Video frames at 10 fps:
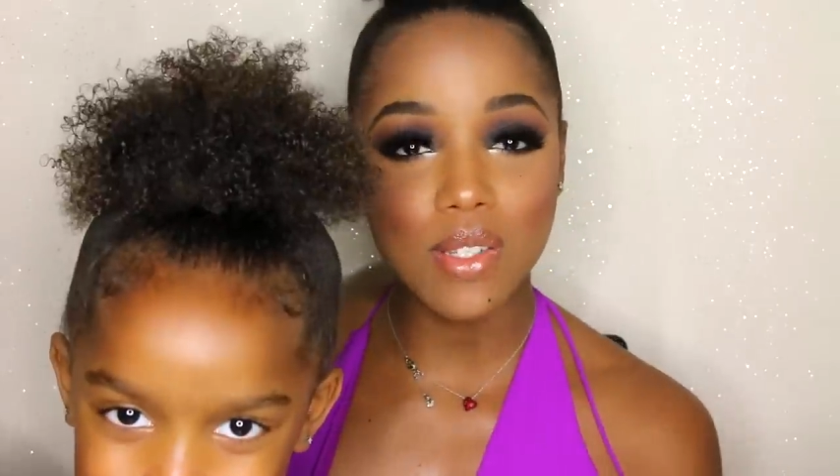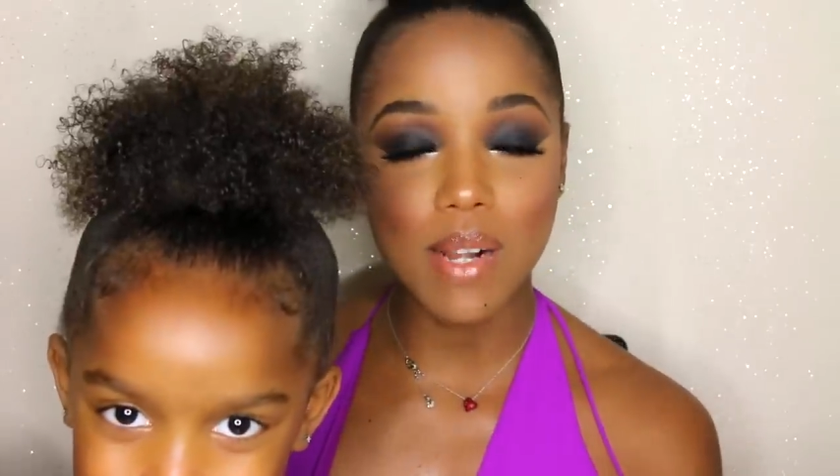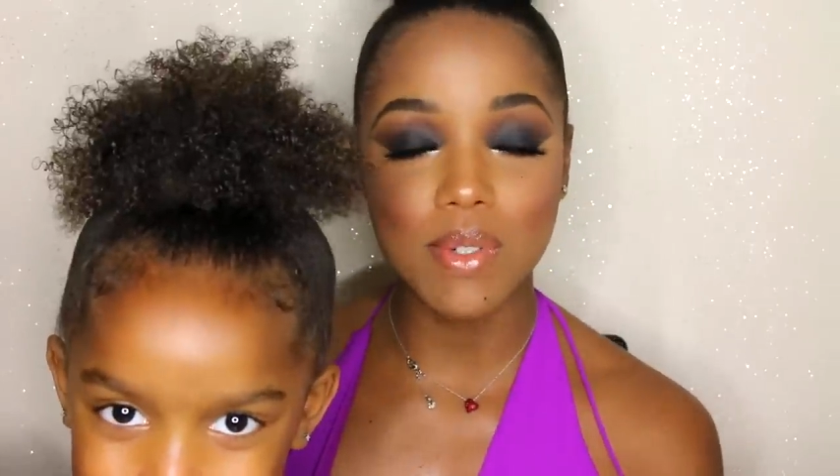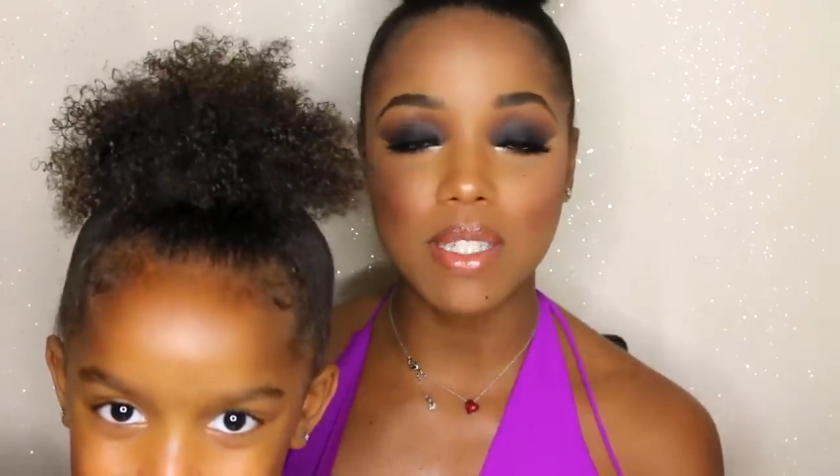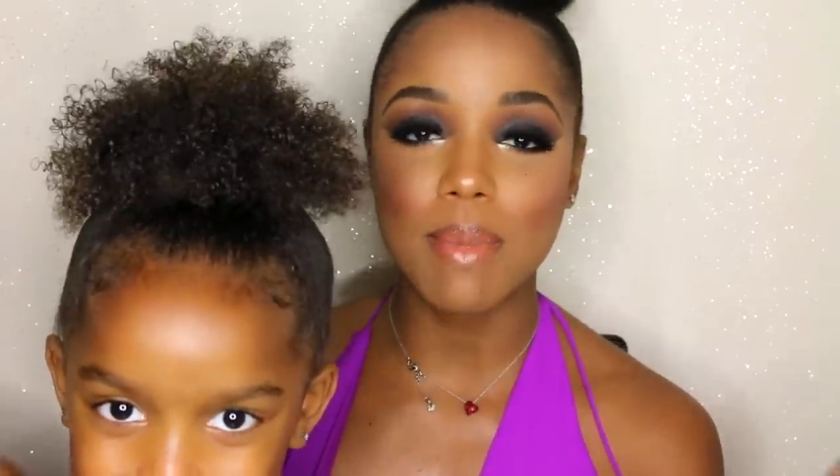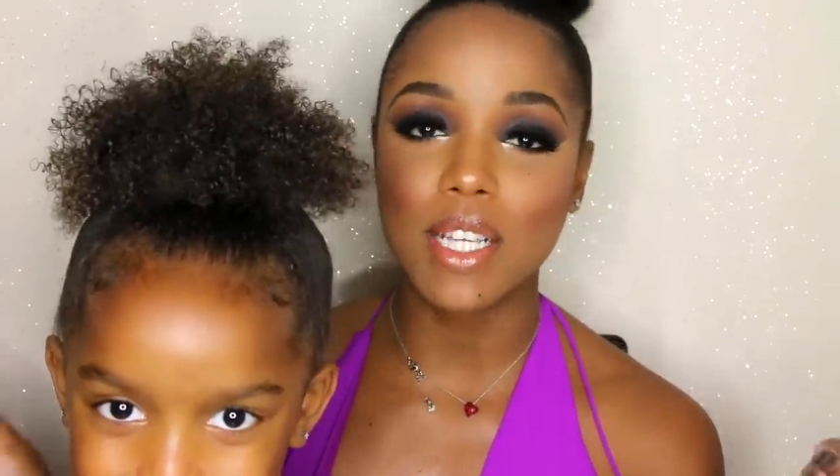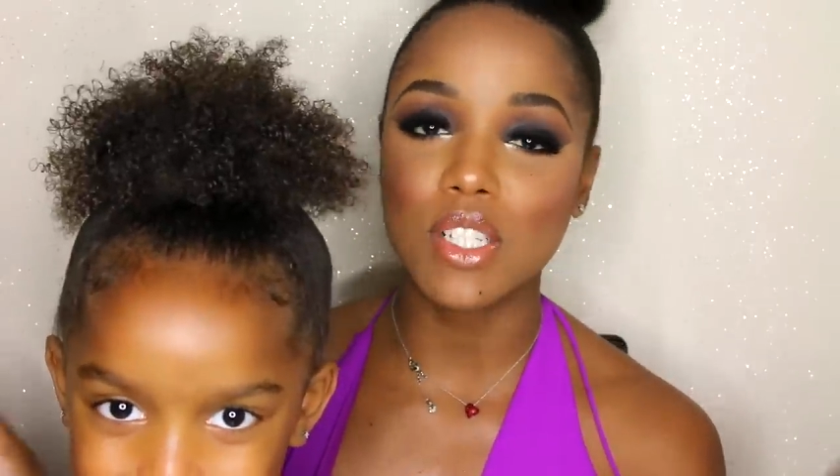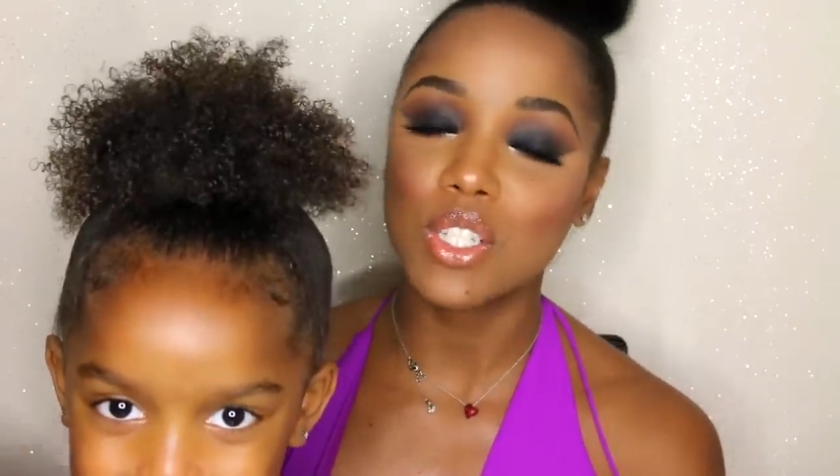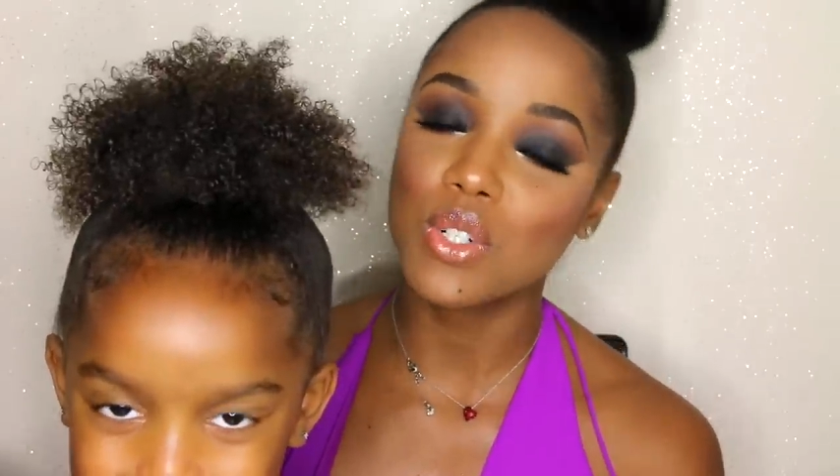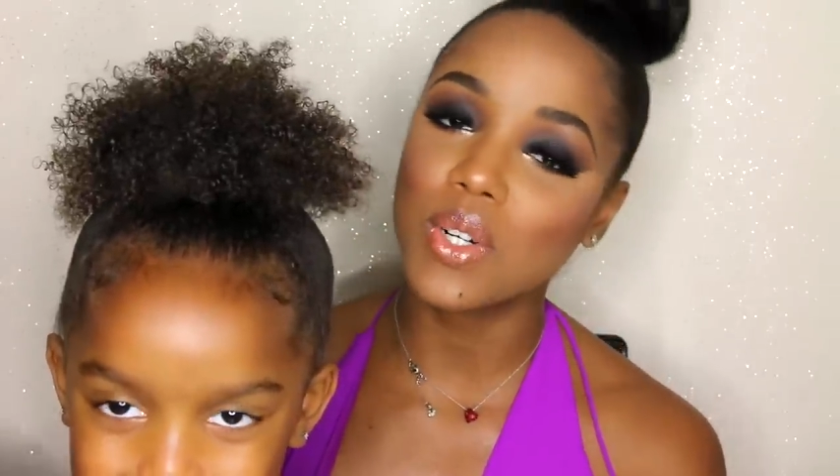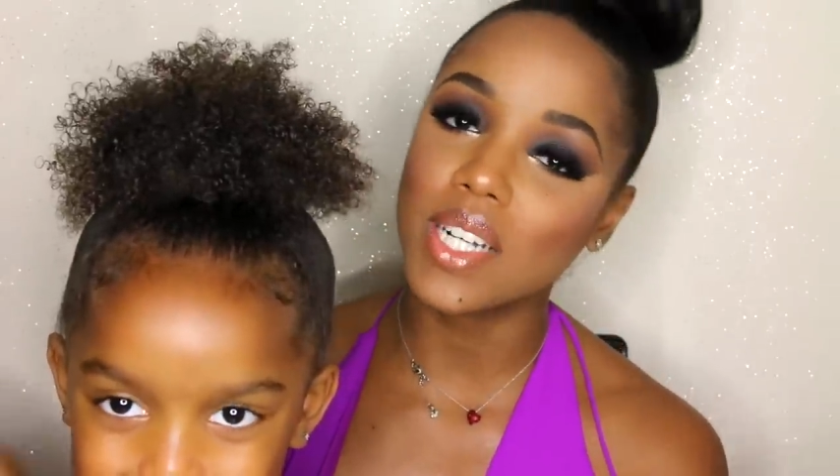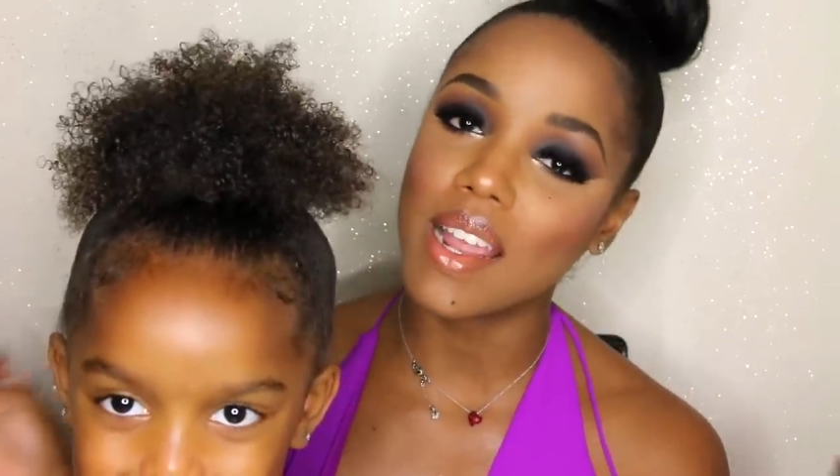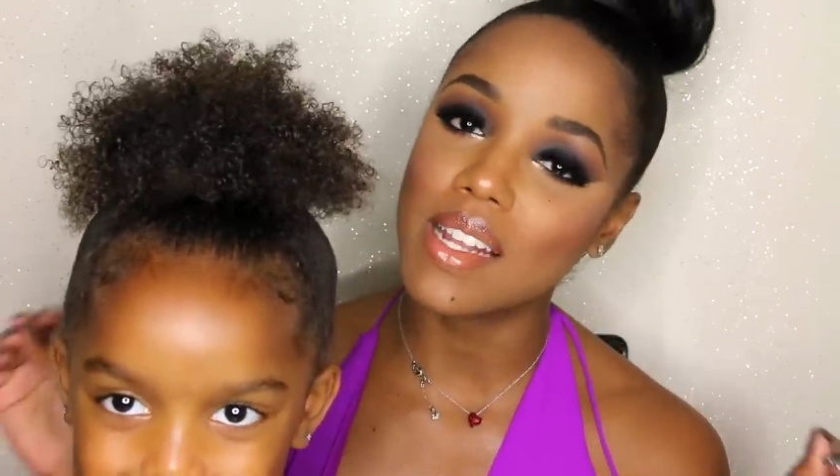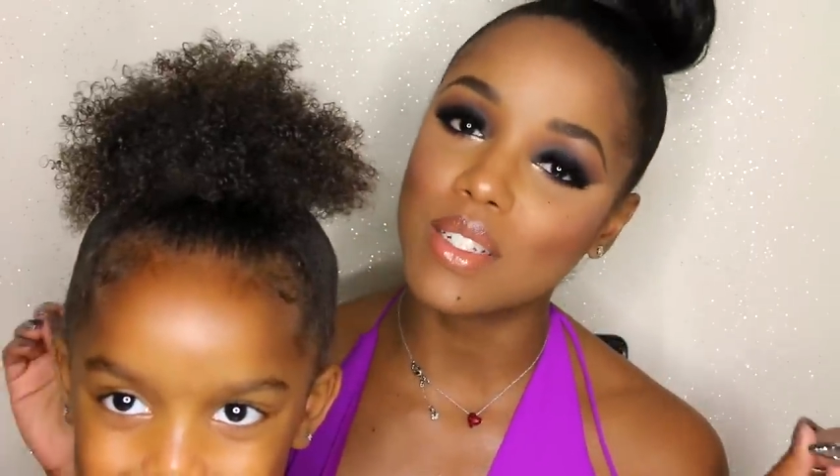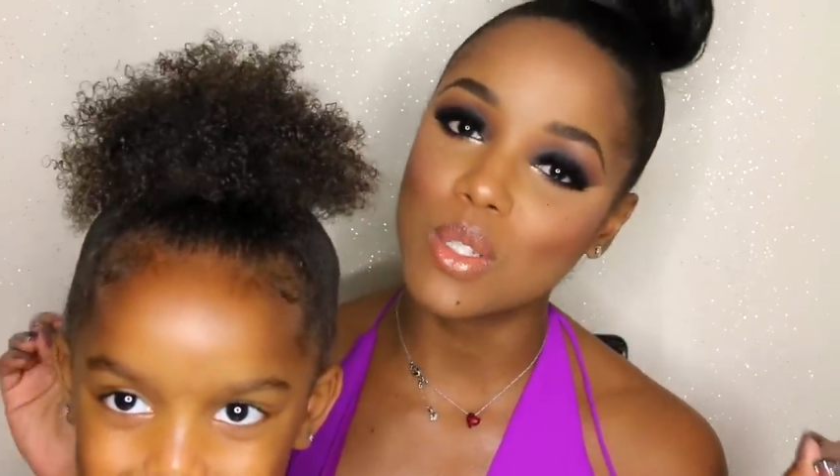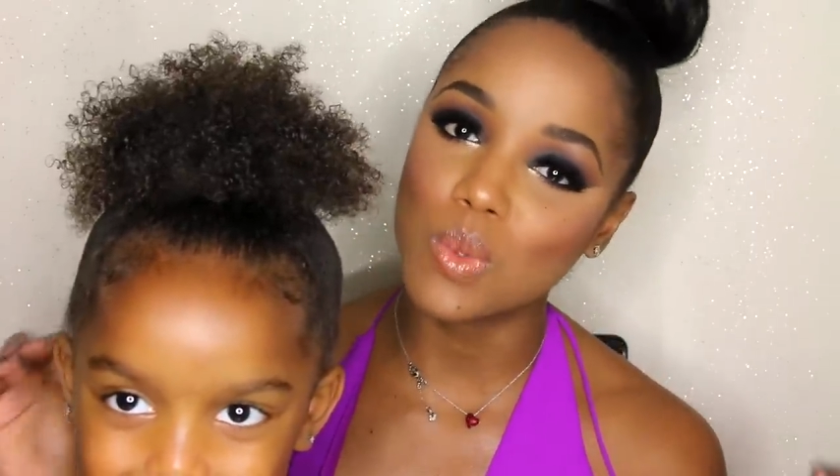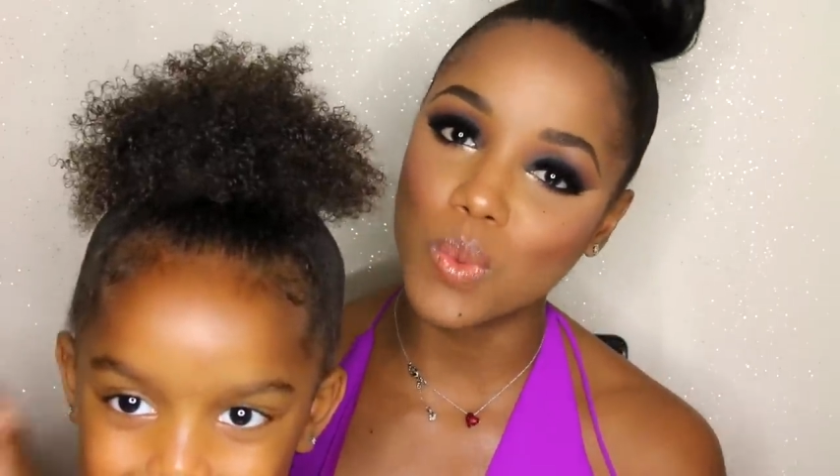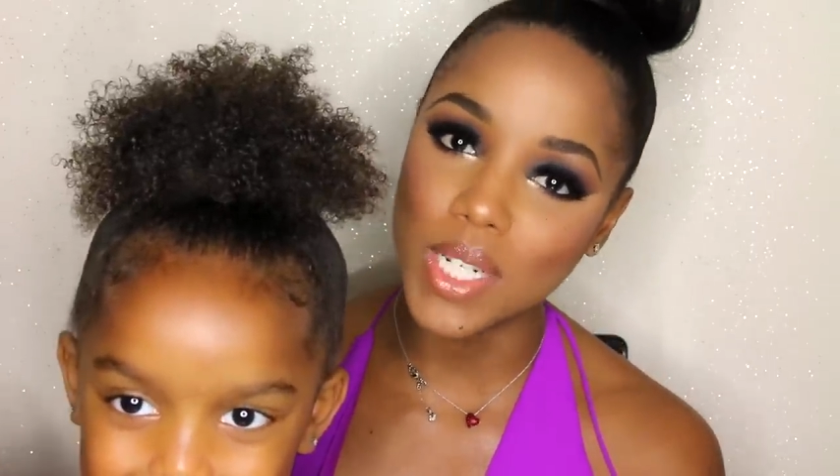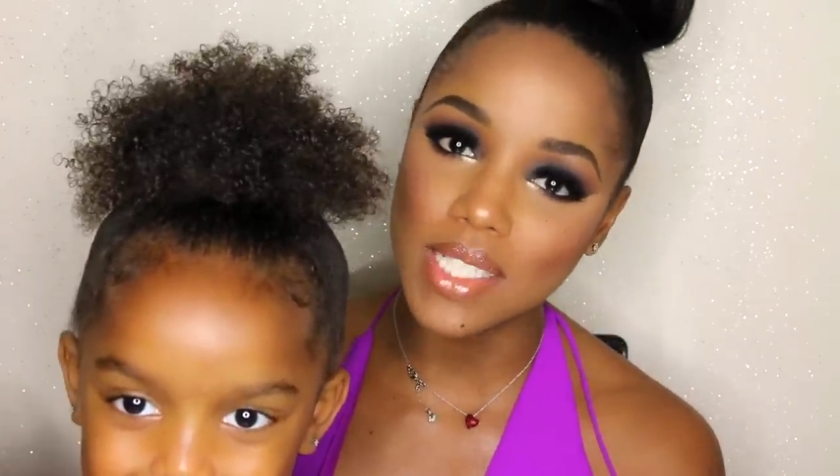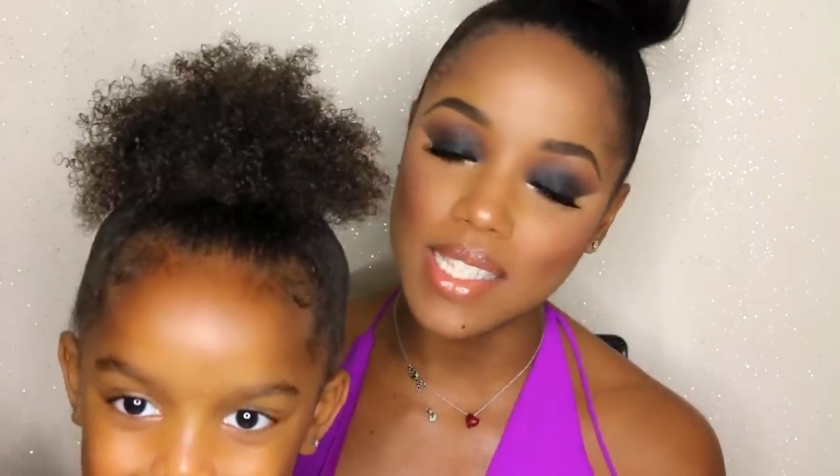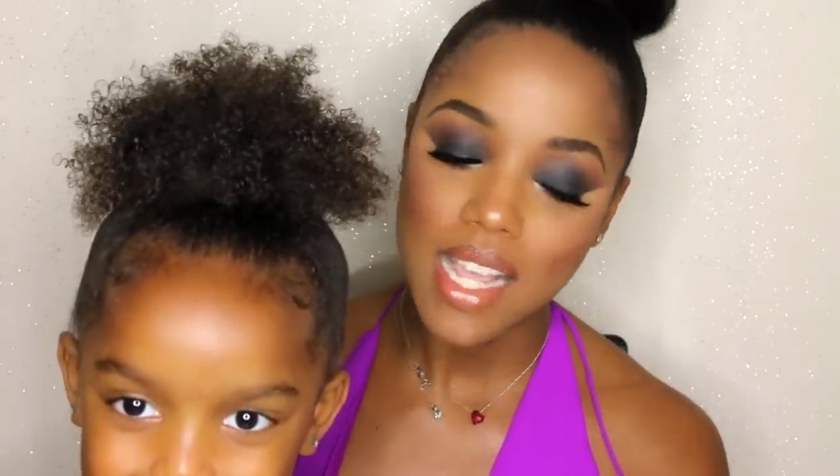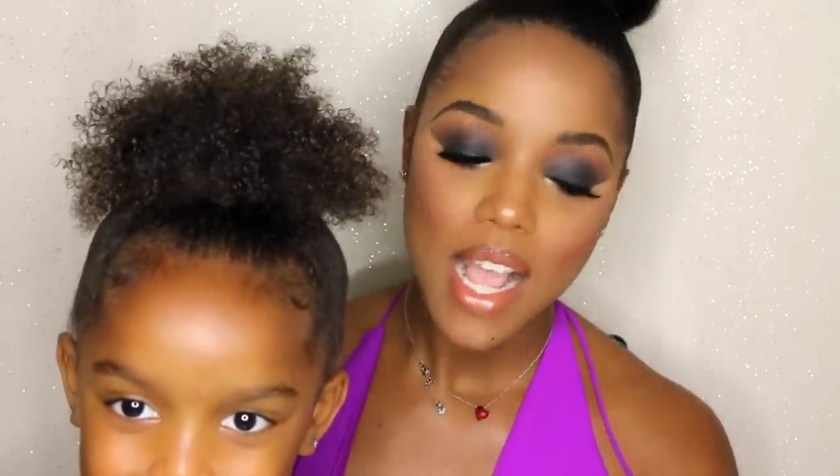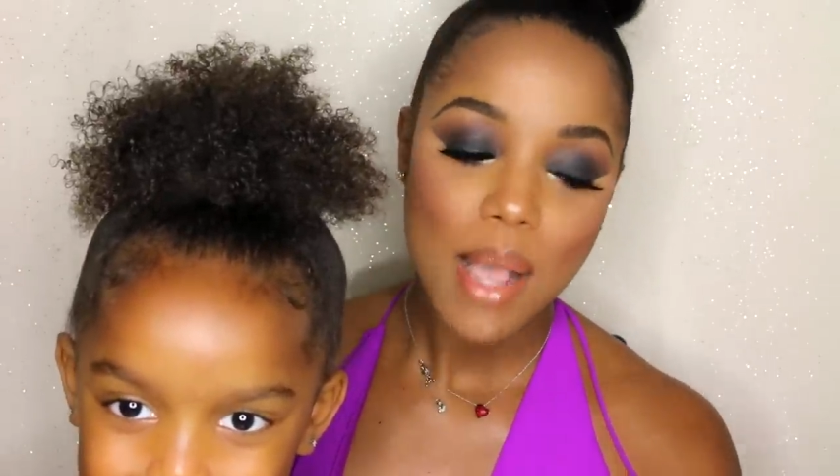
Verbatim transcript: so I want to make it short and sweet.